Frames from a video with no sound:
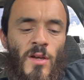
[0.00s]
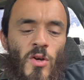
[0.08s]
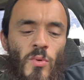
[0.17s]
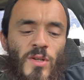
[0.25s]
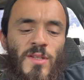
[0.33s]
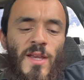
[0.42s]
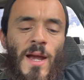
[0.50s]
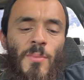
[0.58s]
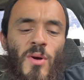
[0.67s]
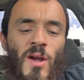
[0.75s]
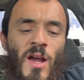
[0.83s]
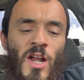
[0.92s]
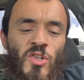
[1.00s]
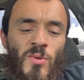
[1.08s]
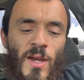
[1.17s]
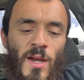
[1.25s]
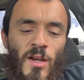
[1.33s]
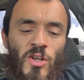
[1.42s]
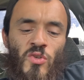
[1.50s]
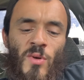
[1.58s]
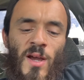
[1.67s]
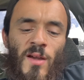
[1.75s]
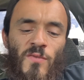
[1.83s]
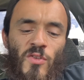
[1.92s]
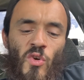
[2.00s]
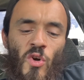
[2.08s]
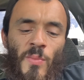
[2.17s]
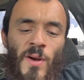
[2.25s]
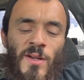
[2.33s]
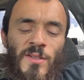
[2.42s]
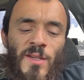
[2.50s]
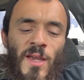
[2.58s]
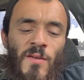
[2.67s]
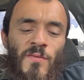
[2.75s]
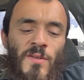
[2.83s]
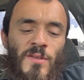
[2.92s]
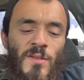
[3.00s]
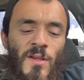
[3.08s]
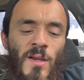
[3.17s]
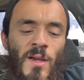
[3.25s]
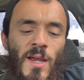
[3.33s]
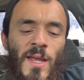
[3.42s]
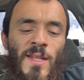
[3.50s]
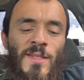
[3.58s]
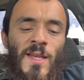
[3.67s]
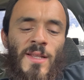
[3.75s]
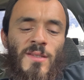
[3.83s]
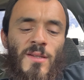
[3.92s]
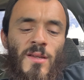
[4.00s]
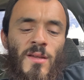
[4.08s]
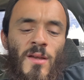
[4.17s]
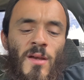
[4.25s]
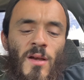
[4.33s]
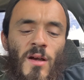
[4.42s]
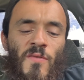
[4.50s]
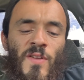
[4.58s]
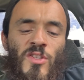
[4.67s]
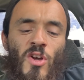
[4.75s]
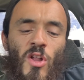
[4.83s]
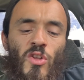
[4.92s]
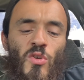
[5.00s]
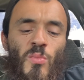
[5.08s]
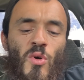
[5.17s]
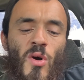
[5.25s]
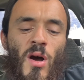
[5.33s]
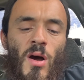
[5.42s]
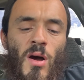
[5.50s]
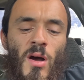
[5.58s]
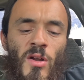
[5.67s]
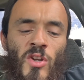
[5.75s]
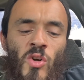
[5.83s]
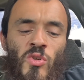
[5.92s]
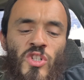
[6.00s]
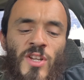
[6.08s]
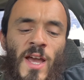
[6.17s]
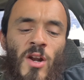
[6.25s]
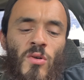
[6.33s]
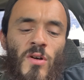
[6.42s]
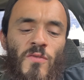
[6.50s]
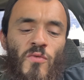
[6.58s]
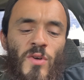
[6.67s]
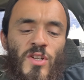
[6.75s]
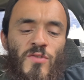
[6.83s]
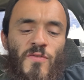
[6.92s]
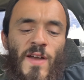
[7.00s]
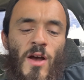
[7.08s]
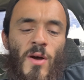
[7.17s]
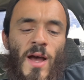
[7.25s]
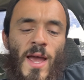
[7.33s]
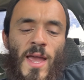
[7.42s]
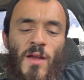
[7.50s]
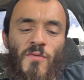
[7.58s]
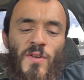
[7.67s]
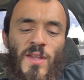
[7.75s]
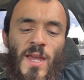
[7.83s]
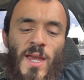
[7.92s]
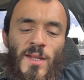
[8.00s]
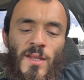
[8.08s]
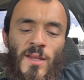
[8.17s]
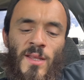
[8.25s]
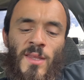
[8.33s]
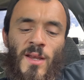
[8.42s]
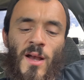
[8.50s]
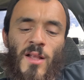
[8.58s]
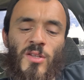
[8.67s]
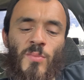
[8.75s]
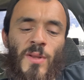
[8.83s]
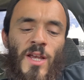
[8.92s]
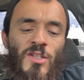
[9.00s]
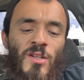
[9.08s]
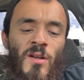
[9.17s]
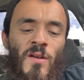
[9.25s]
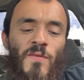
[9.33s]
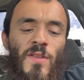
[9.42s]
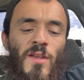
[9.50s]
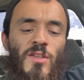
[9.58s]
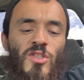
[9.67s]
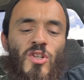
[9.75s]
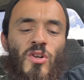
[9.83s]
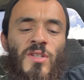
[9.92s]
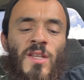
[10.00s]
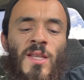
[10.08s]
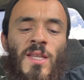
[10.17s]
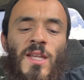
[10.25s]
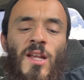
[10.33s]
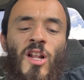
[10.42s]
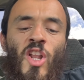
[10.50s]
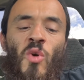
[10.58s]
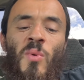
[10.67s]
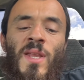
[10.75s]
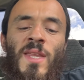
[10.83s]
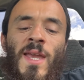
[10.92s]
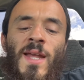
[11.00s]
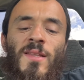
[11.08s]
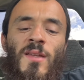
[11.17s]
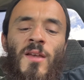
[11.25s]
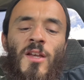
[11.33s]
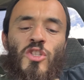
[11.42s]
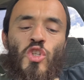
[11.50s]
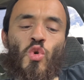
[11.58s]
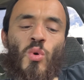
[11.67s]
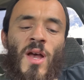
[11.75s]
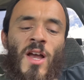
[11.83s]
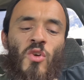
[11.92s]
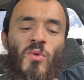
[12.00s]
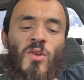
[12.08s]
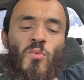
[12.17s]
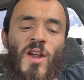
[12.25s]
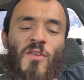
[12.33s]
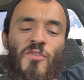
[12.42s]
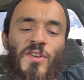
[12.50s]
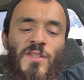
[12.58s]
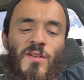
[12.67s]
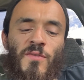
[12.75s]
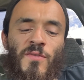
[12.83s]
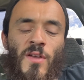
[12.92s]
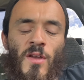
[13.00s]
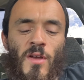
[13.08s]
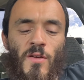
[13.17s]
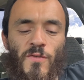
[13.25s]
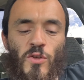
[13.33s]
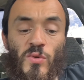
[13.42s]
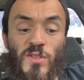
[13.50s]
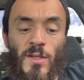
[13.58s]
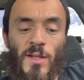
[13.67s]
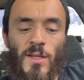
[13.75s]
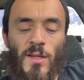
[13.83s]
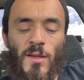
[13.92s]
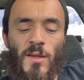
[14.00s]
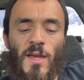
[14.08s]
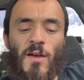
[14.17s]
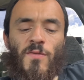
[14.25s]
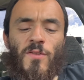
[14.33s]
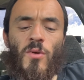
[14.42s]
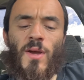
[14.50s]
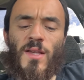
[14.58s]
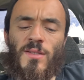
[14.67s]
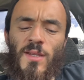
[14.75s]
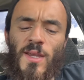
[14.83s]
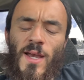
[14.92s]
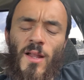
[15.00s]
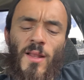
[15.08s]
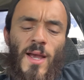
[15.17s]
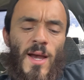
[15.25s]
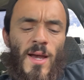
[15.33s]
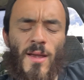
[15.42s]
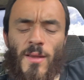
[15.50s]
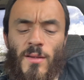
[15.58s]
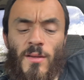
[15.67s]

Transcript: which the hypochondriac contrived to throw upon his canvas an intensity of intolerable awe, no shadow of which felt I ever yet in the contemplation of the certainly glowing yet too concrete reveries of Fuseli, F-U-S-E-L-I.